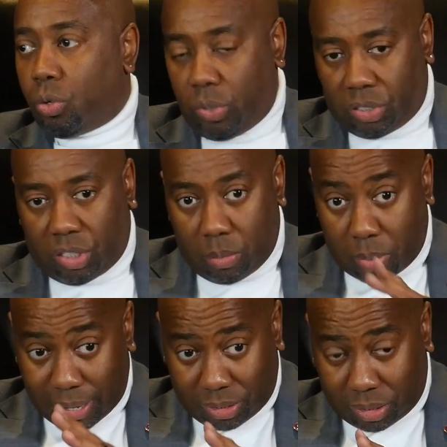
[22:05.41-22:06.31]
So we're sitting
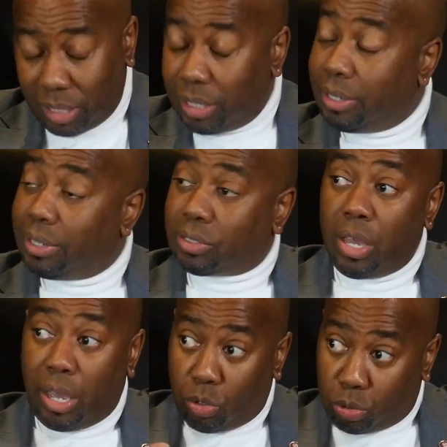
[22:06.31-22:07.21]
back seeing this
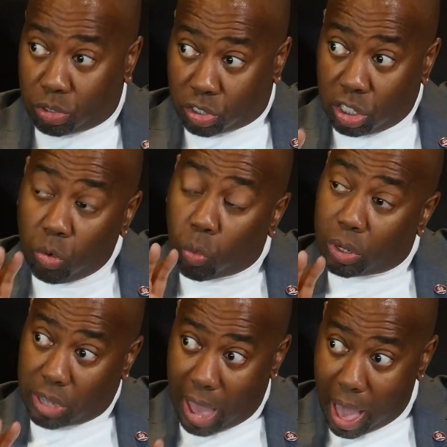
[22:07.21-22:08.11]
and you see
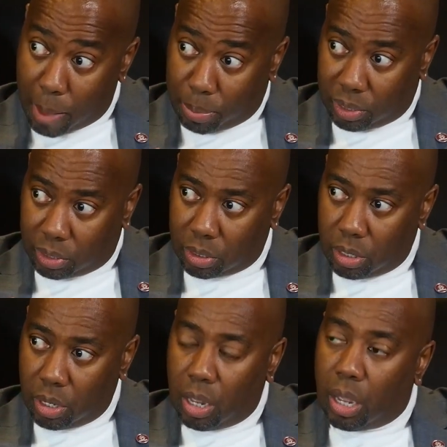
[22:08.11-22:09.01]
what's happening.
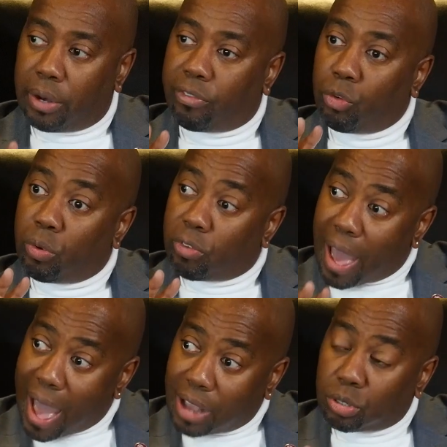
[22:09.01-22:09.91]
And if you have
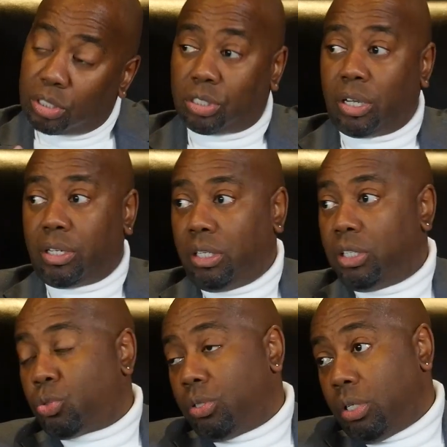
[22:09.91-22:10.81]
actually studied
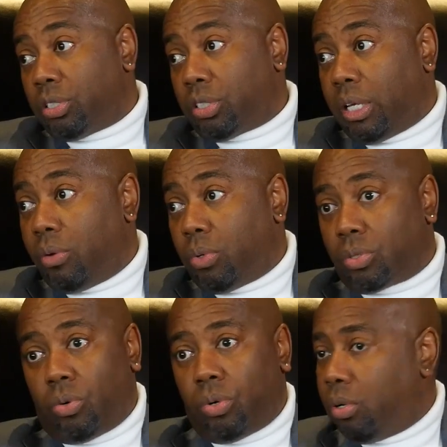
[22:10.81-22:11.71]
history and understand what's
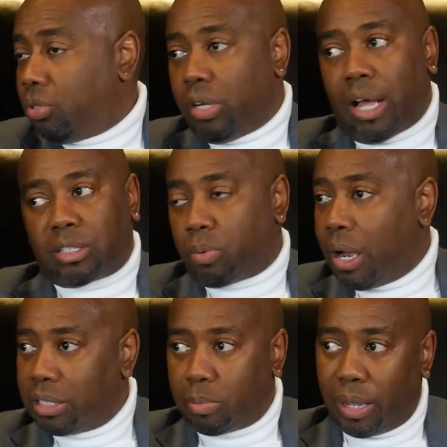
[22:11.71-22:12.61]
going on, you're not
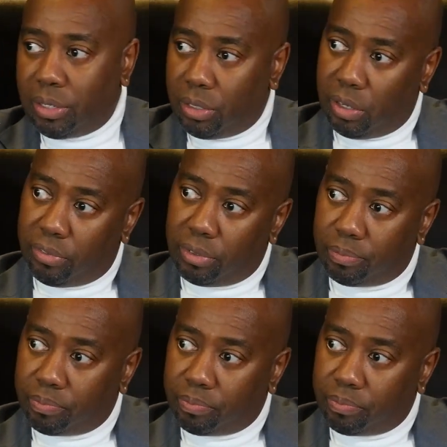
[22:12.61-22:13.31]
surprised by any of it.